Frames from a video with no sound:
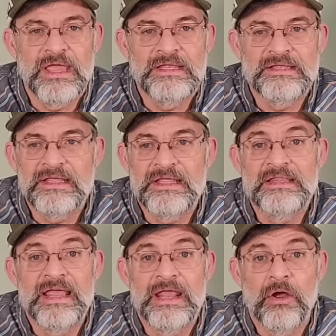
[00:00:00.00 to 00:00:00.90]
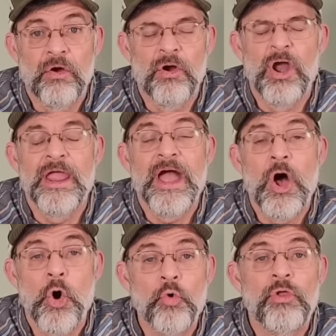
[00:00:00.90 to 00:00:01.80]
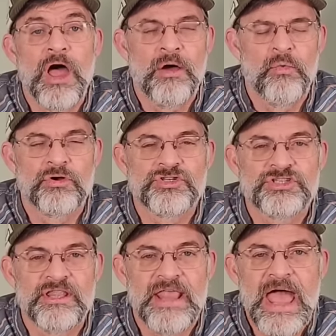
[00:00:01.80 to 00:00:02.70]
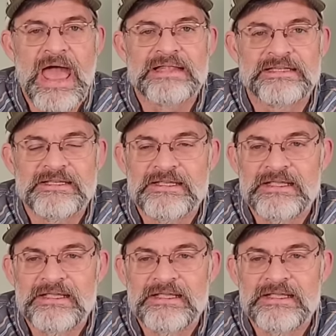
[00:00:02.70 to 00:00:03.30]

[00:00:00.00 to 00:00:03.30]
AT that are a whole lot worse than that.